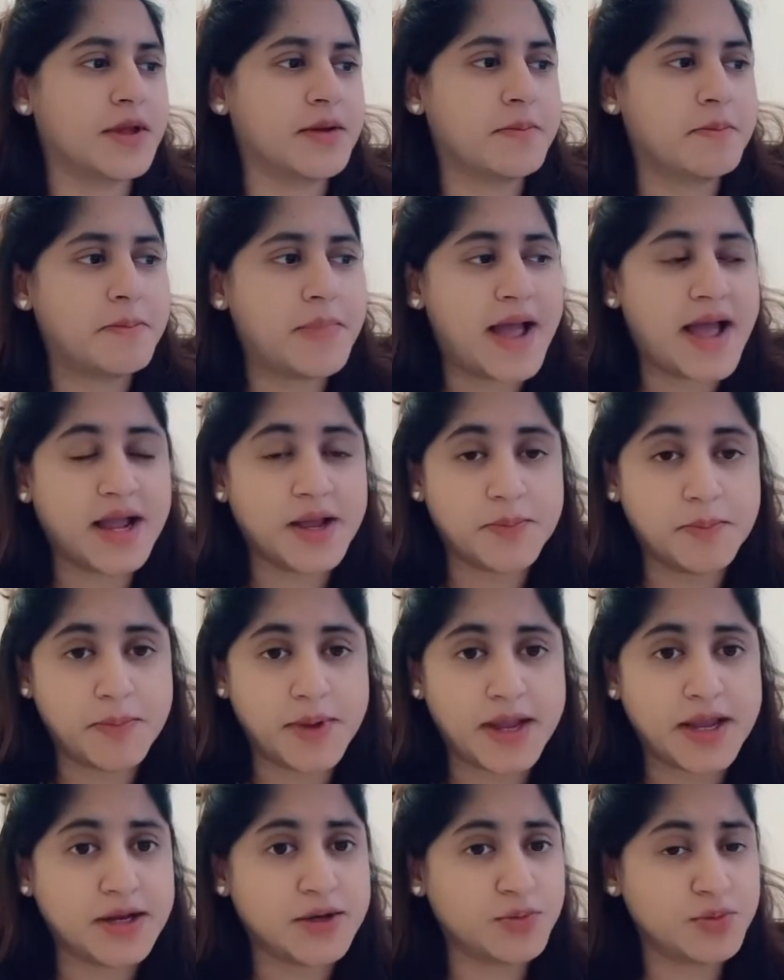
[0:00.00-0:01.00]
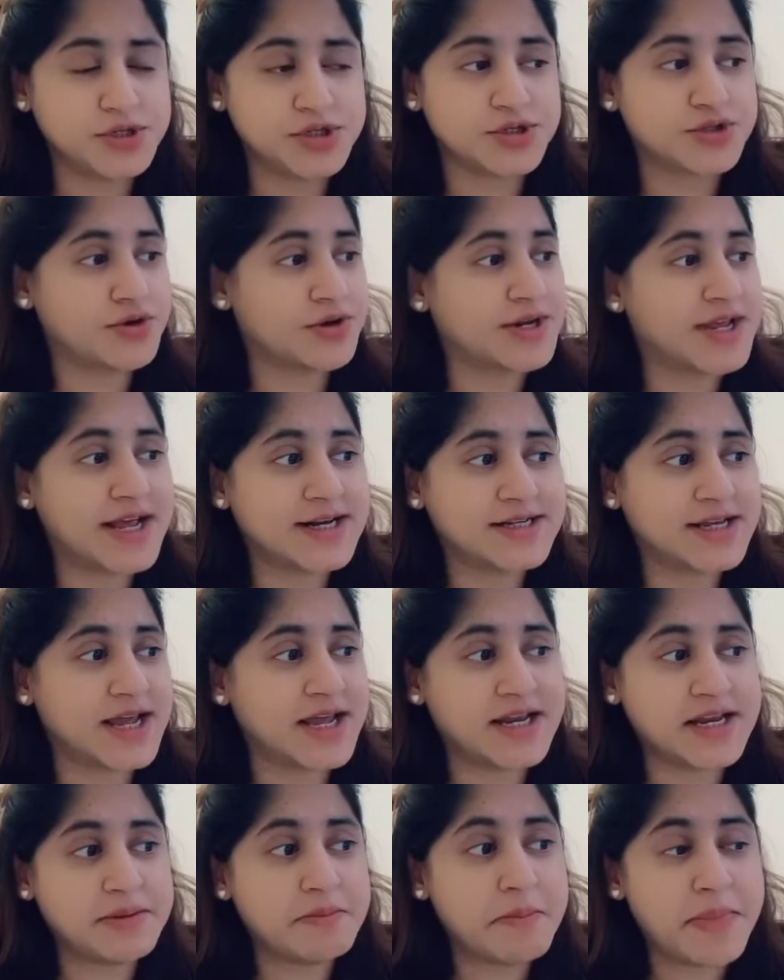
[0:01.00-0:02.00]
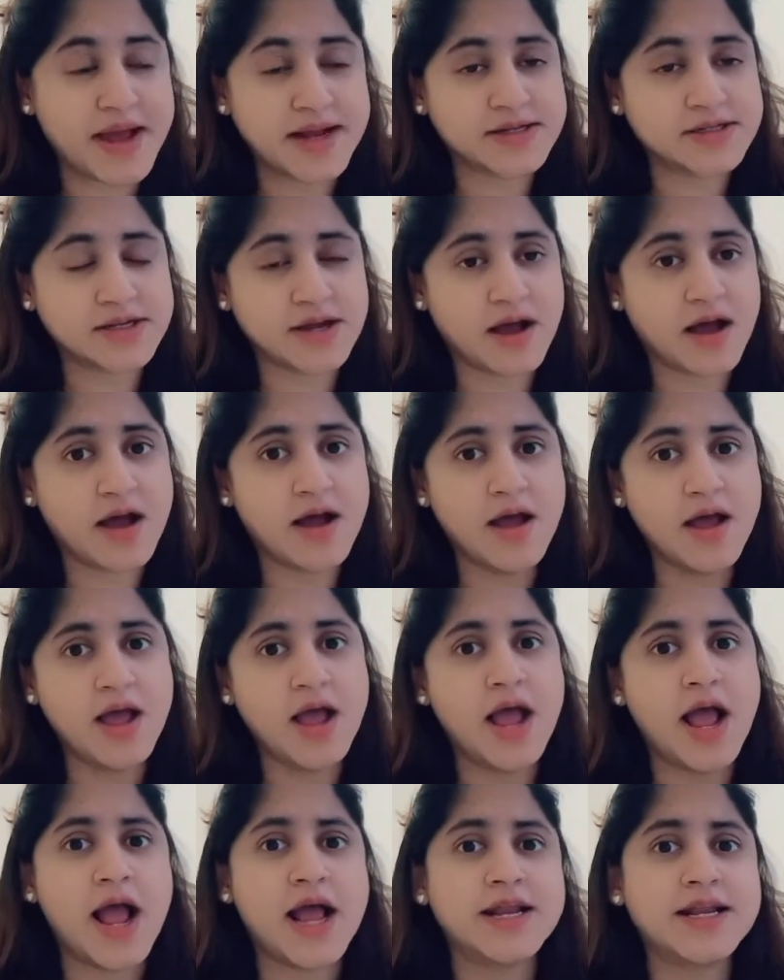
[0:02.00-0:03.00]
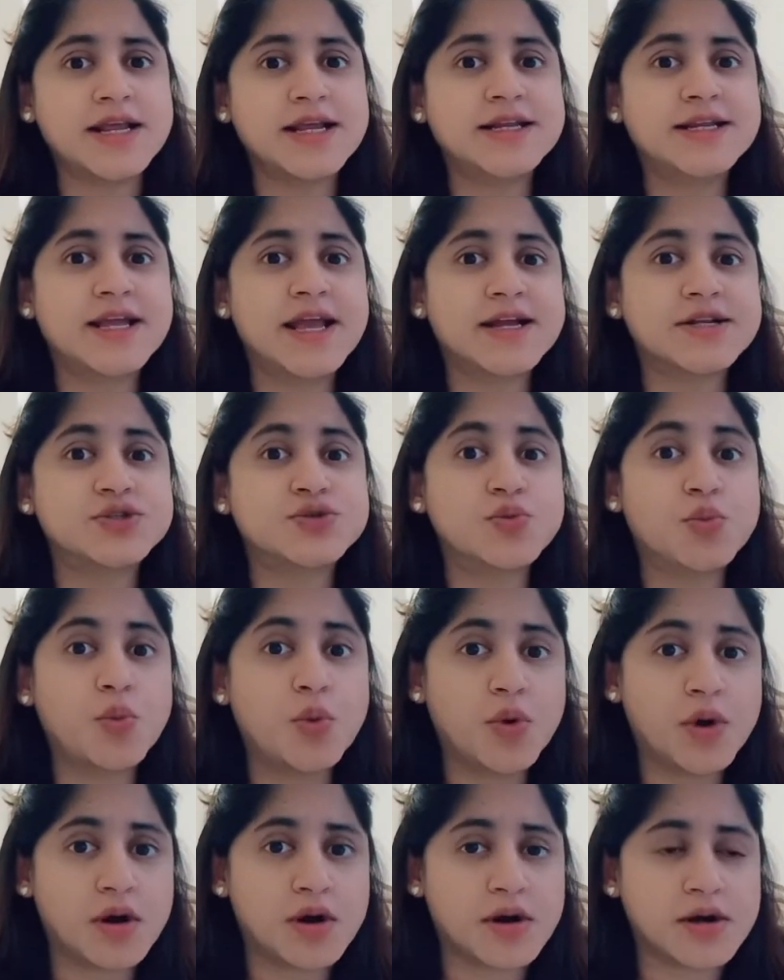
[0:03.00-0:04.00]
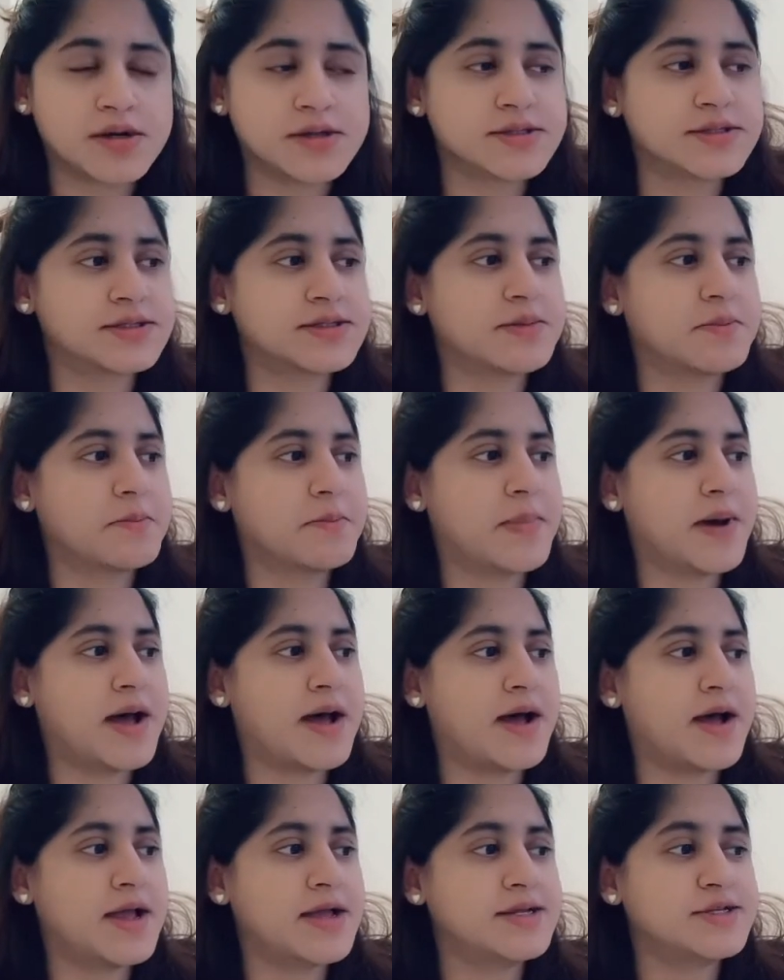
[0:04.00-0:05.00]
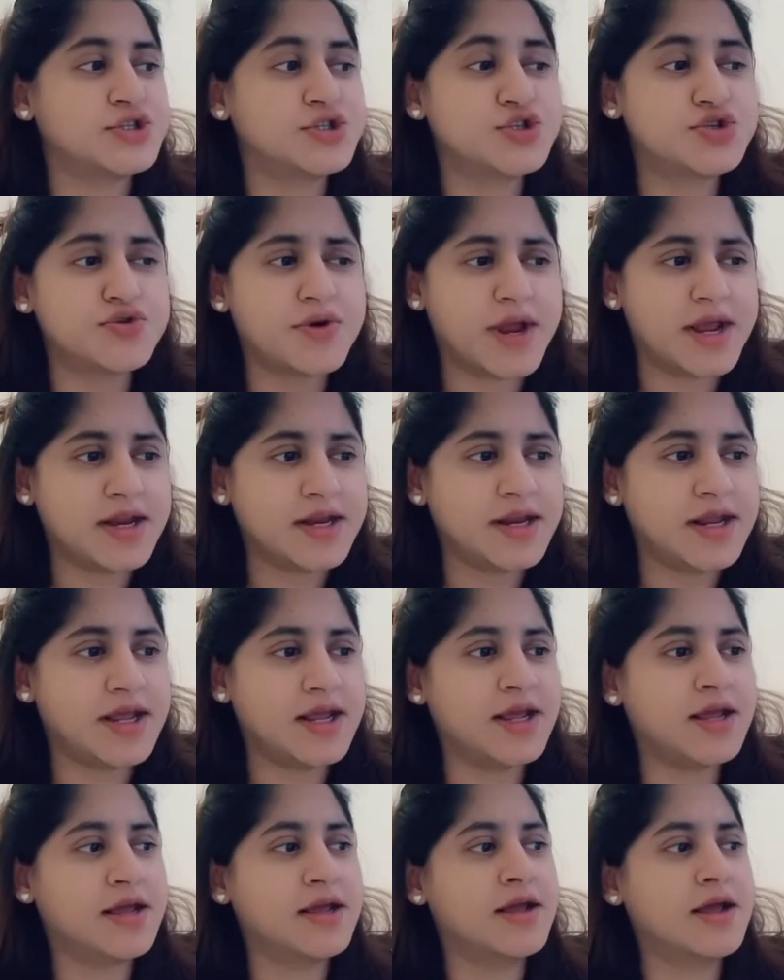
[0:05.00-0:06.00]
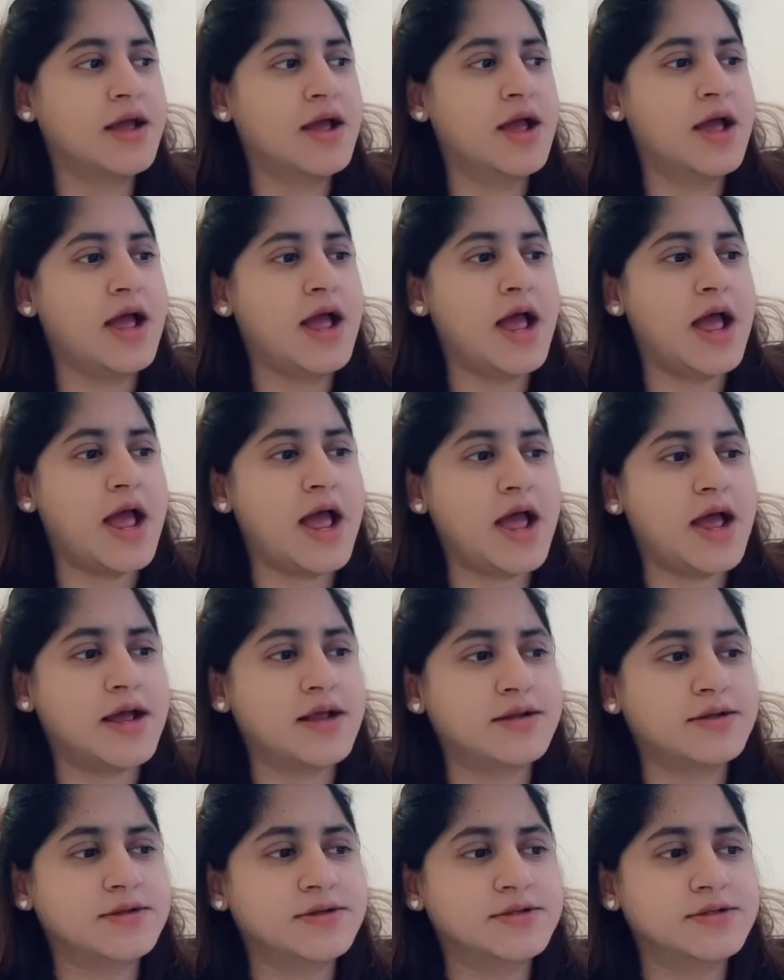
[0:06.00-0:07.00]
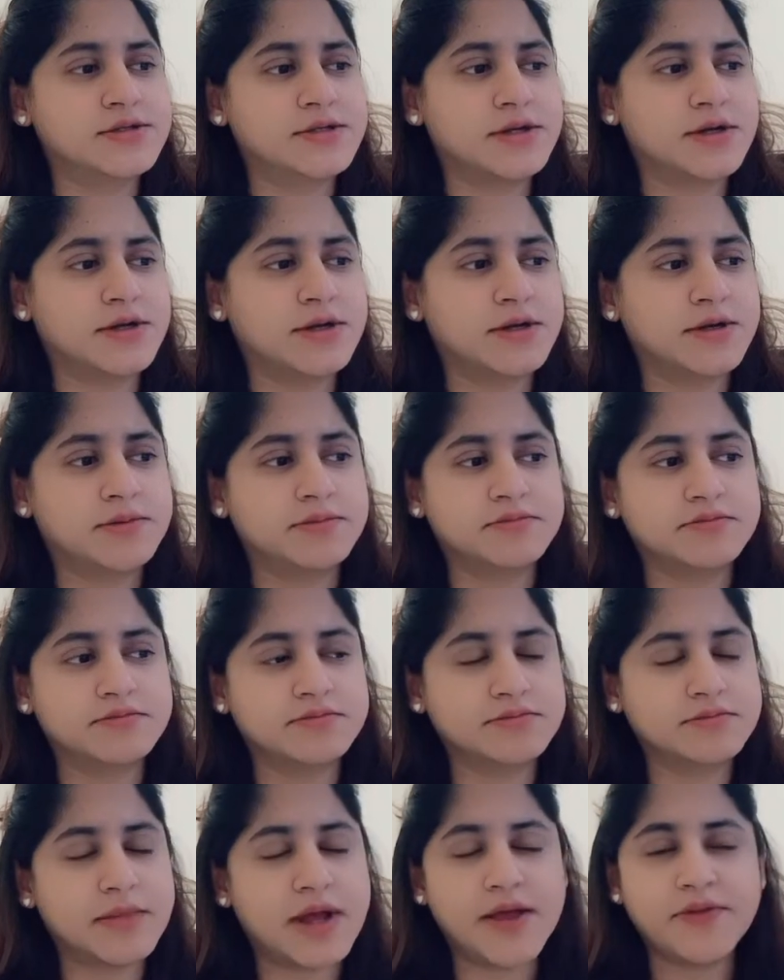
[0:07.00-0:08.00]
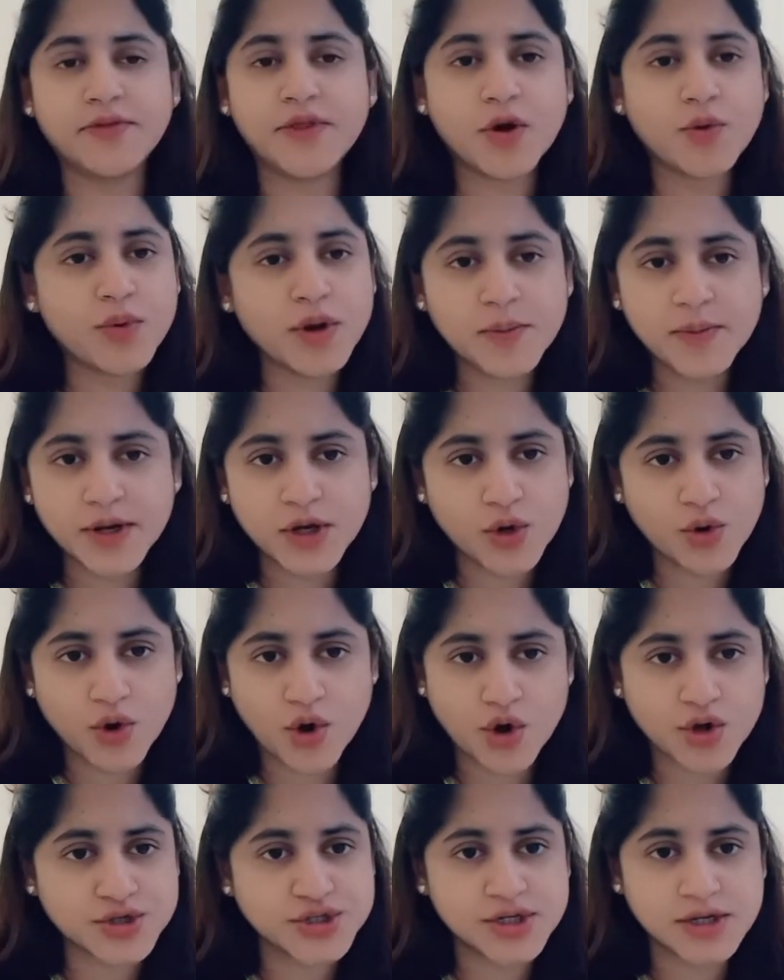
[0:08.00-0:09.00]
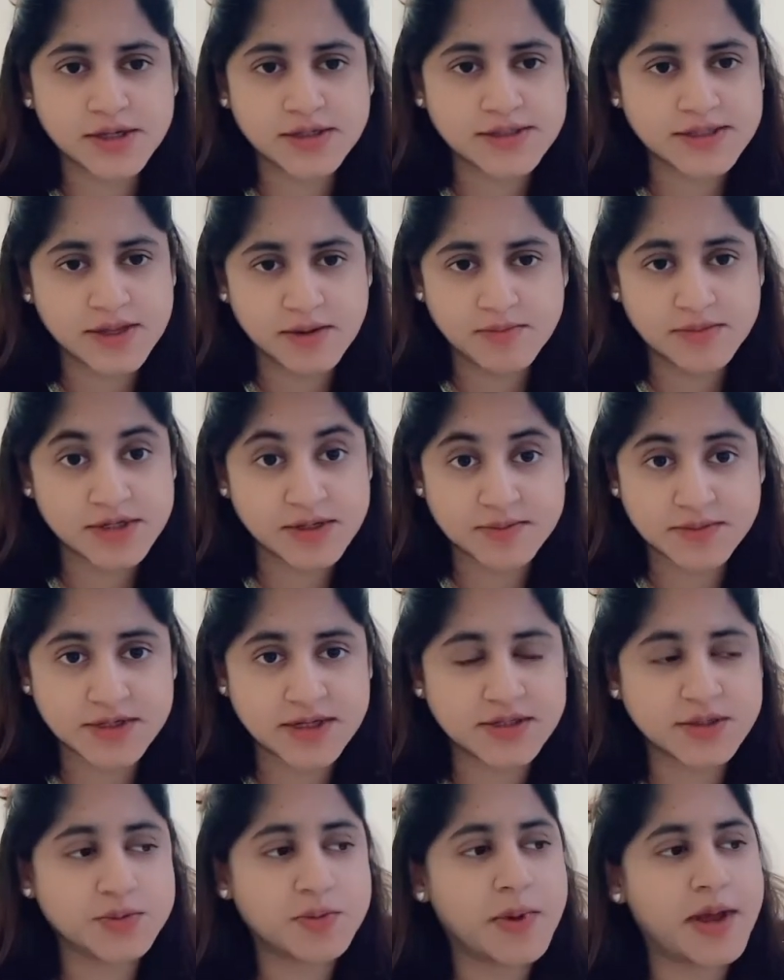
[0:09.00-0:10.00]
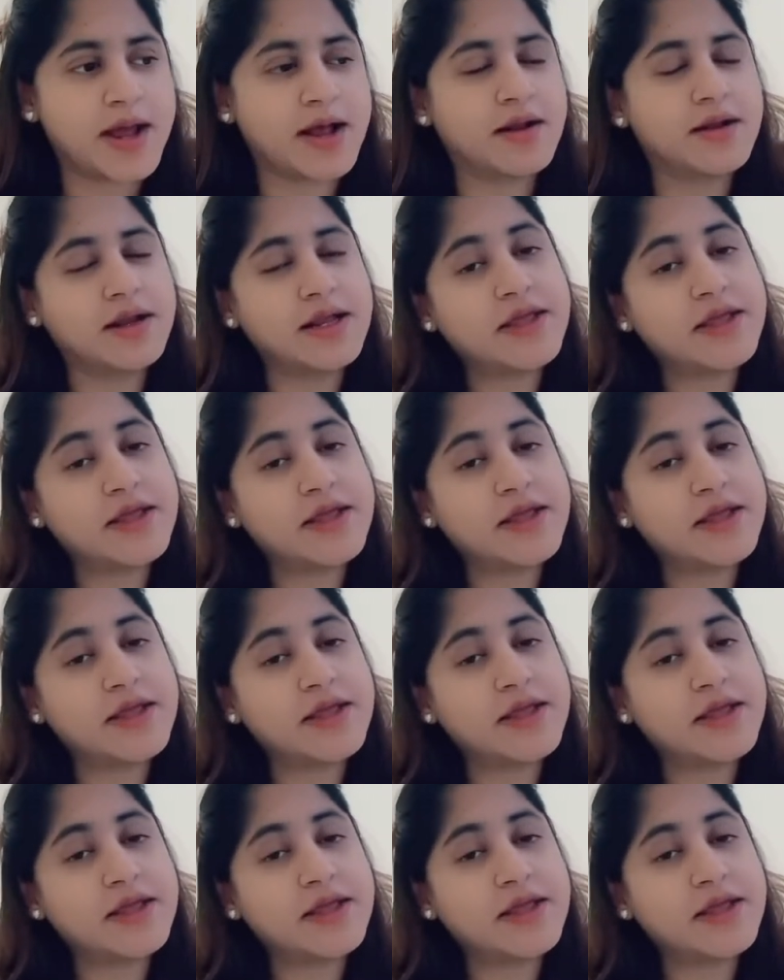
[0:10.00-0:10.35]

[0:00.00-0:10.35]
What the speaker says: back pain, which is not getting any better, and it gets worse by straining, and there will be neurological symptoms as well.